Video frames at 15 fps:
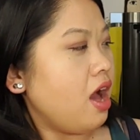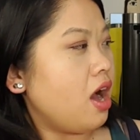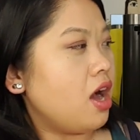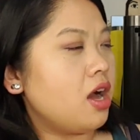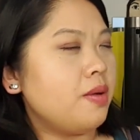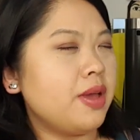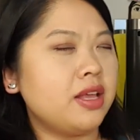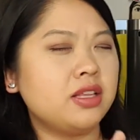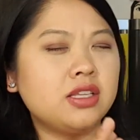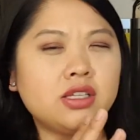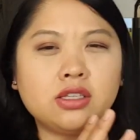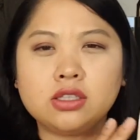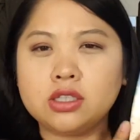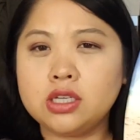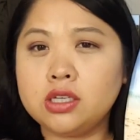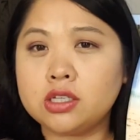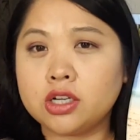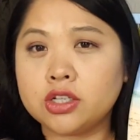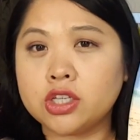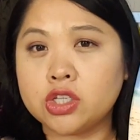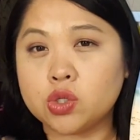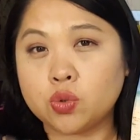Uh, and these
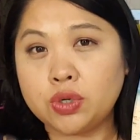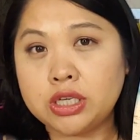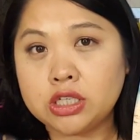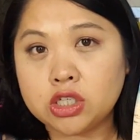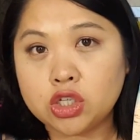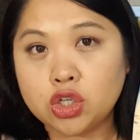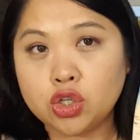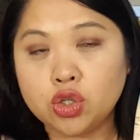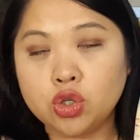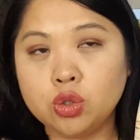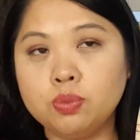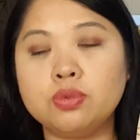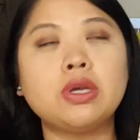are the squeeze tube,